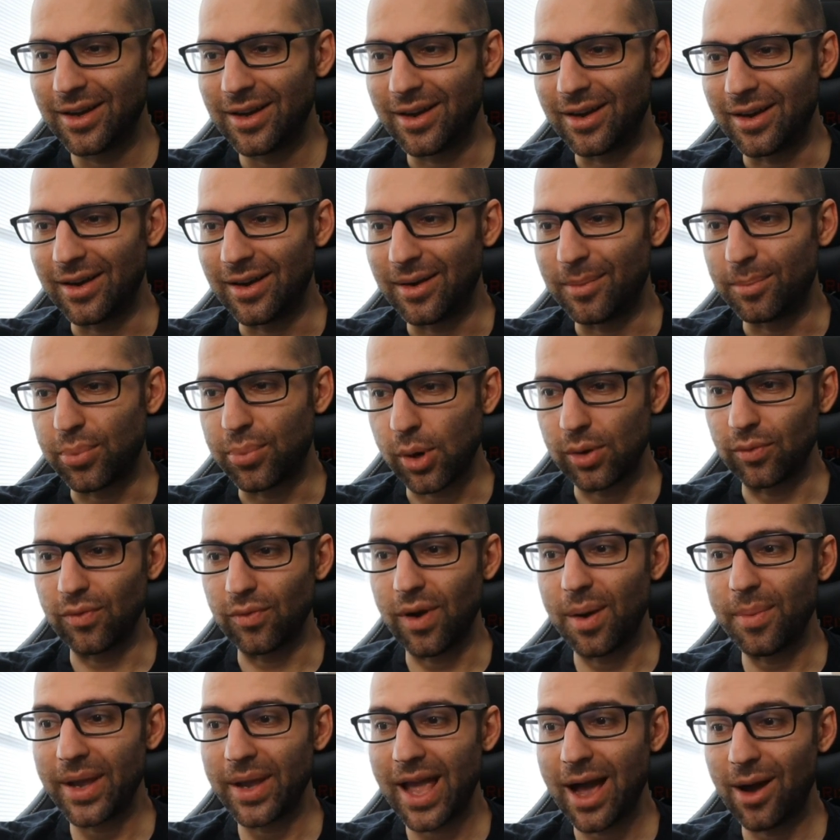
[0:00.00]

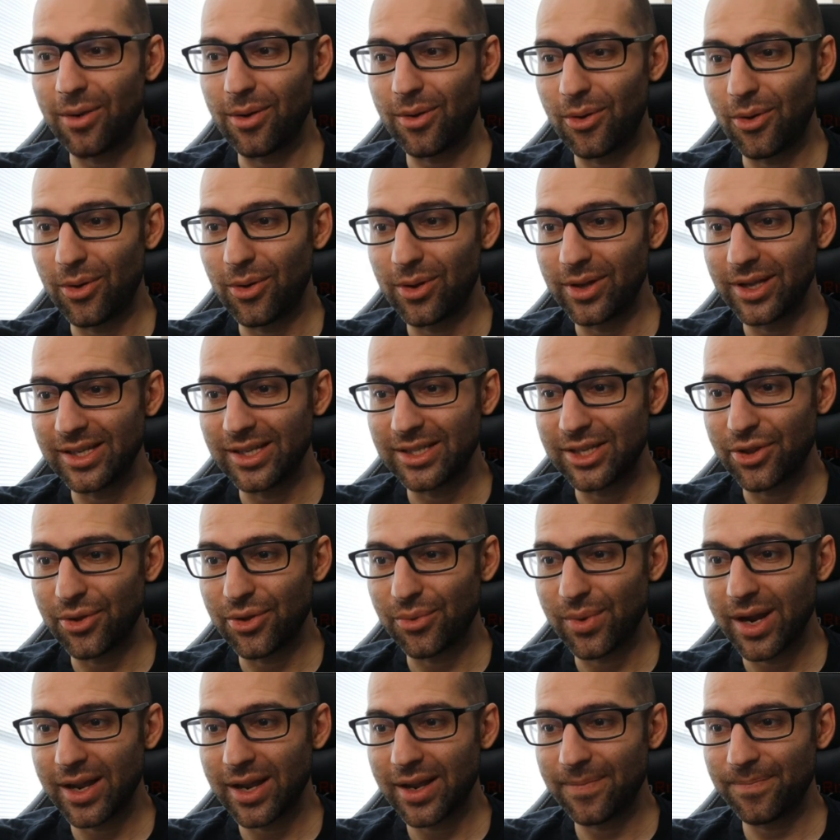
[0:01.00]
rubbing alcohol into the
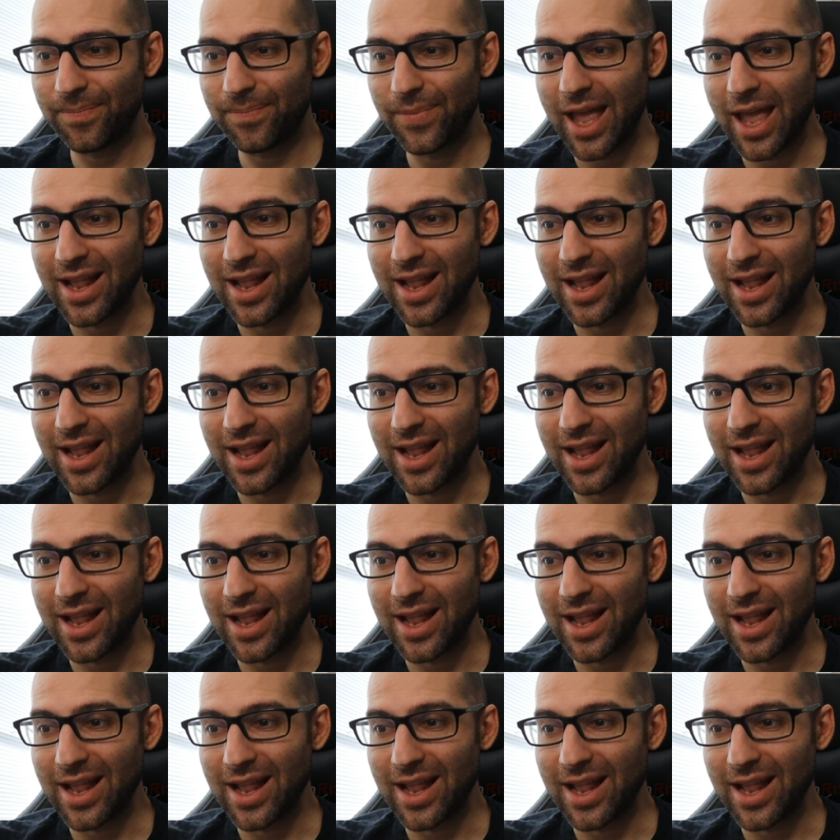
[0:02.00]
ring.